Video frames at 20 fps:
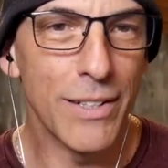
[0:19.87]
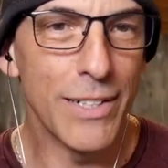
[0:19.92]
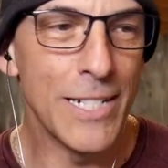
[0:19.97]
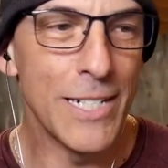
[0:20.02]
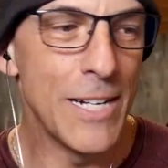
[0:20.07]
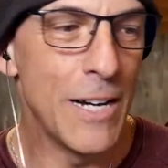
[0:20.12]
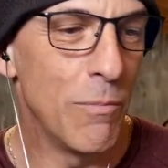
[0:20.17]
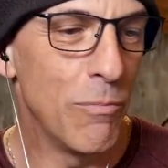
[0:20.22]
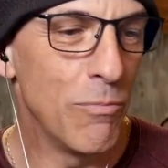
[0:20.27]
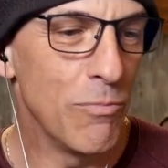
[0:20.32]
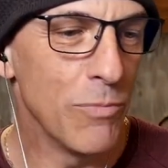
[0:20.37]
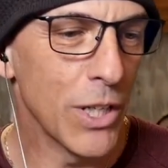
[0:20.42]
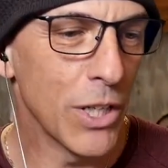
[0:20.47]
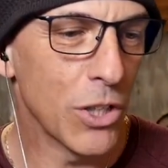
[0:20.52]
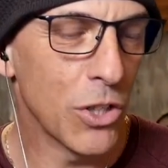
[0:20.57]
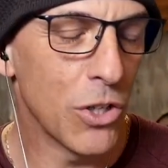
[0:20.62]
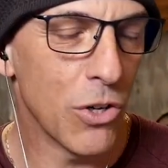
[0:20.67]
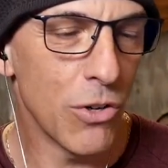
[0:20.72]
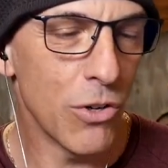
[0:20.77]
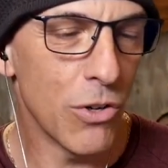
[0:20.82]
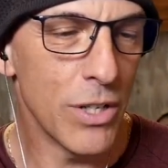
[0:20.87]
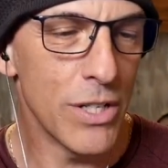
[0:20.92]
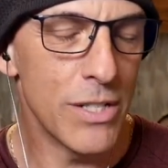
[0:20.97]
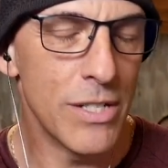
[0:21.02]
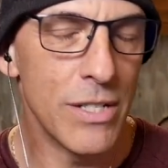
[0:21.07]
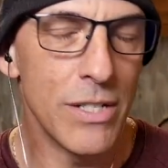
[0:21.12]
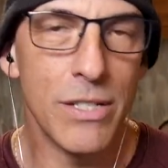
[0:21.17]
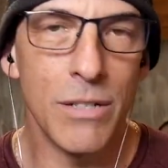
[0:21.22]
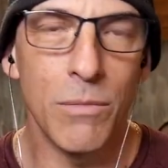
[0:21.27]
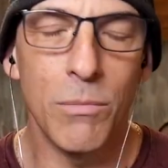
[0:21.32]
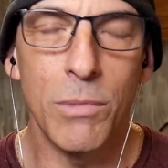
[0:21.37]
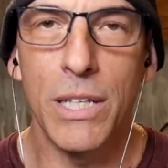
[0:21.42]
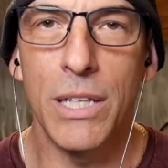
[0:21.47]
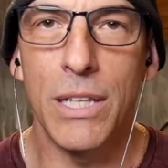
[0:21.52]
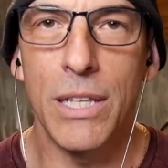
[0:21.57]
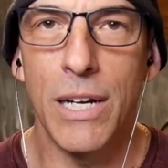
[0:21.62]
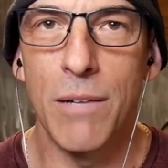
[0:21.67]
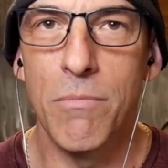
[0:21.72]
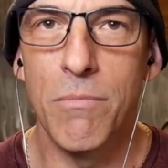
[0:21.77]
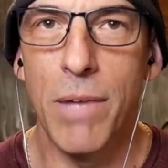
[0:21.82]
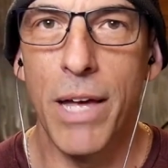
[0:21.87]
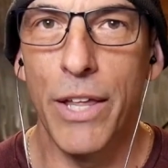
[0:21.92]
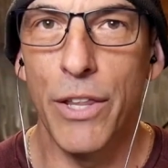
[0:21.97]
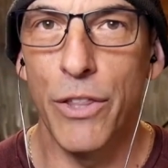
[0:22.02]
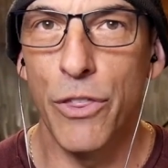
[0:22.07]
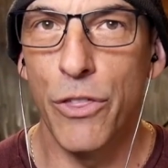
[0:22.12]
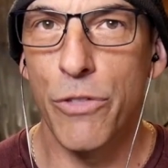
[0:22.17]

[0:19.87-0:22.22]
Um, Curtis is somebody that I met